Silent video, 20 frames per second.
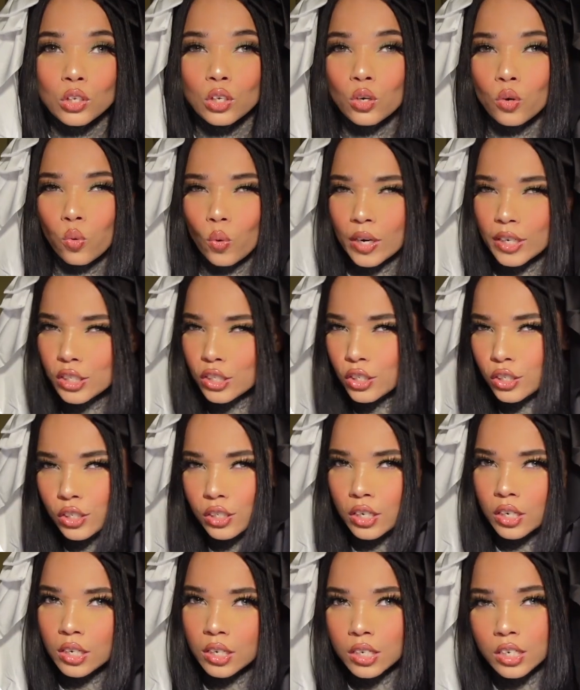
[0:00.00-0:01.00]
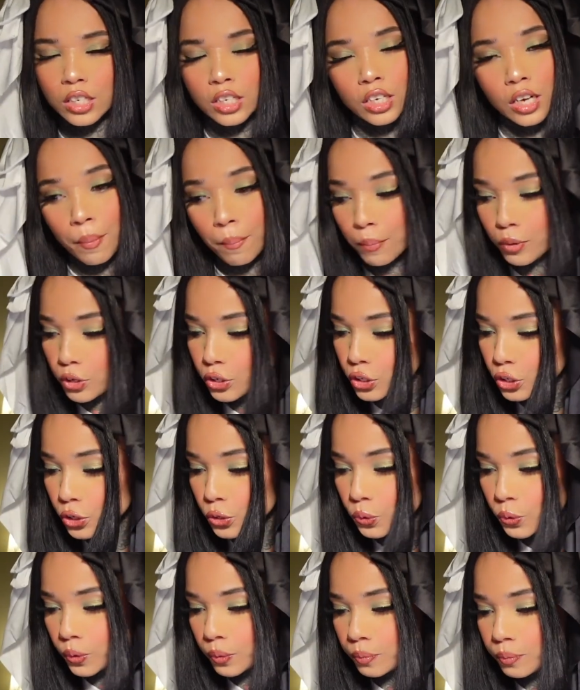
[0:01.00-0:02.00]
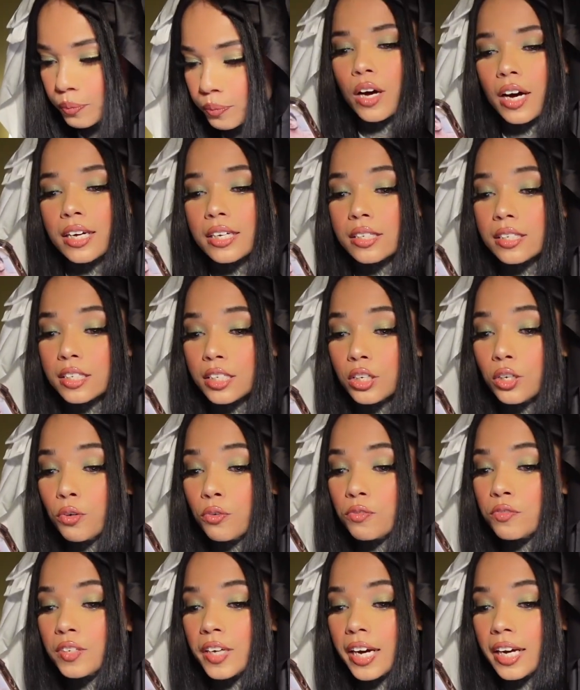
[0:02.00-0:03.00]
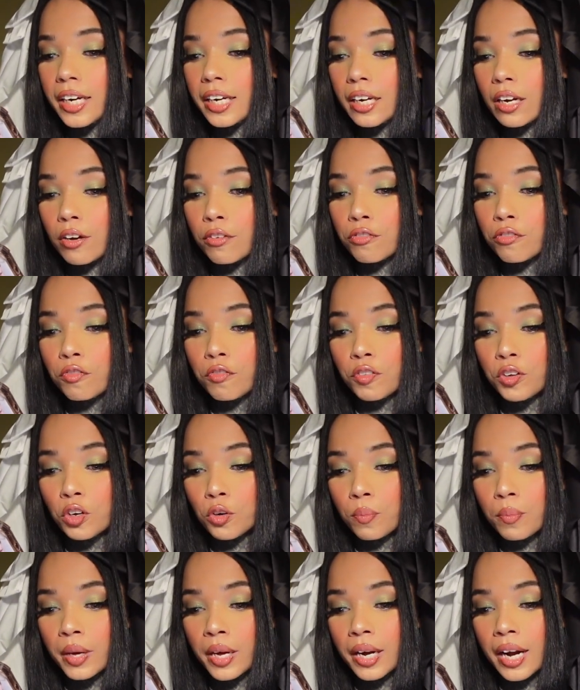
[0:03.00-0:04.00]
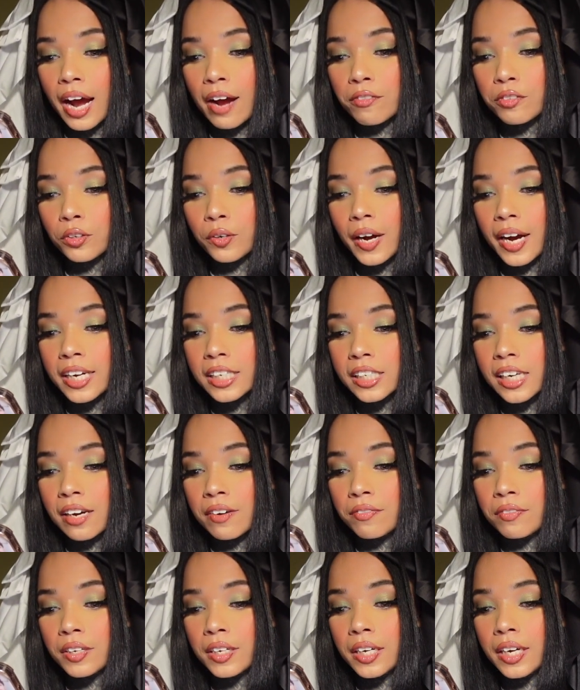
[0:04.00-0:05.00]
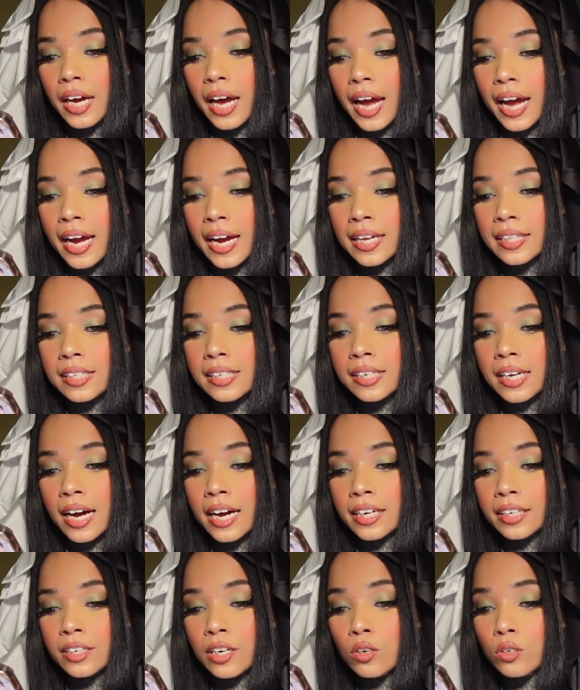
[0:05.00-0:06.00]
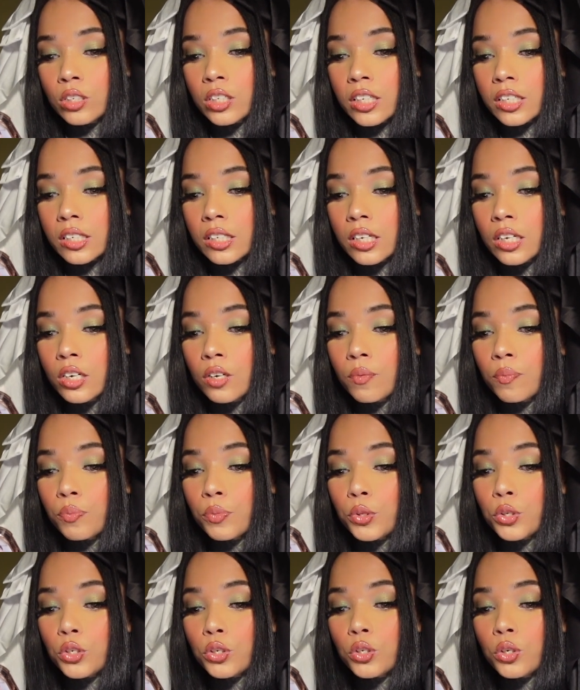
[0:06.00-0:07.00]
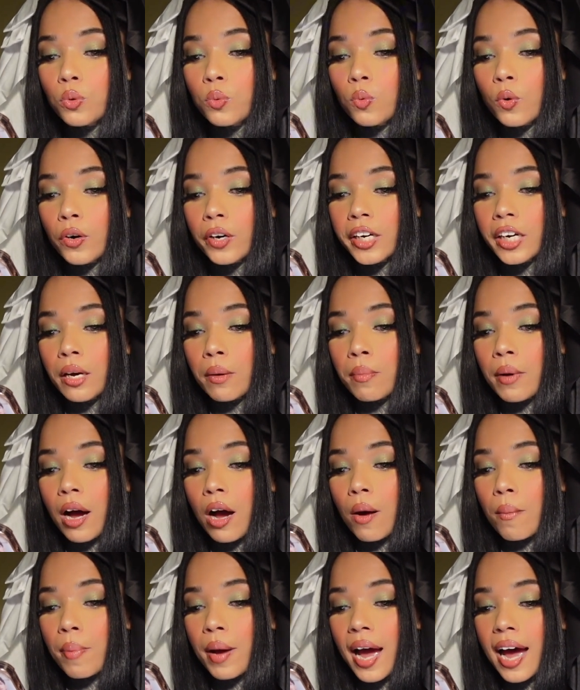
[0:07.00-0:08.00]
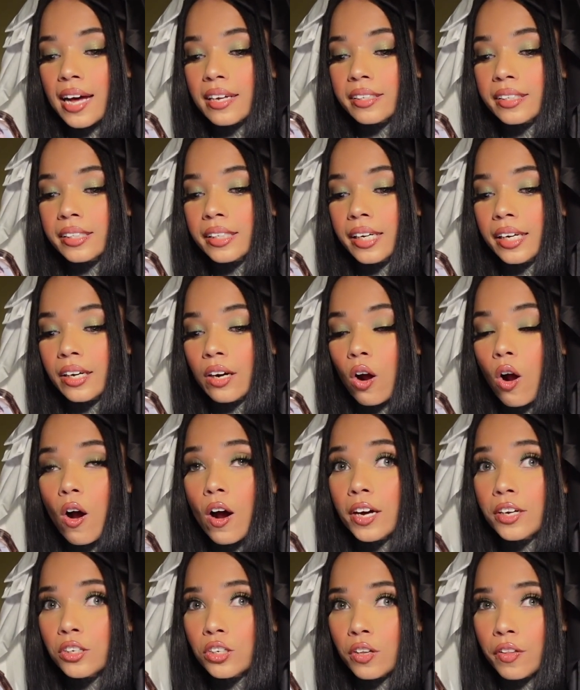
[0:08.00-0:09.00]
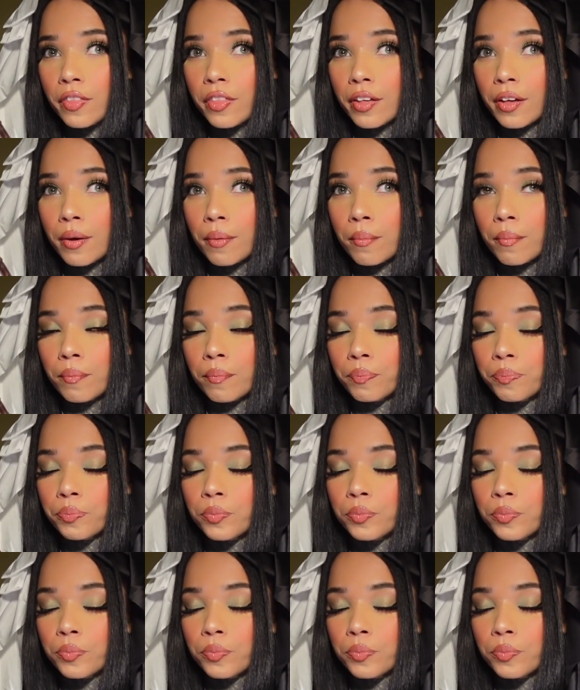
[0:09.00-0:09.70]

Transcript: Question number 2. I see you've dated a few men after HIV/AIDS diagnosis. Do you worry about passing it on to them?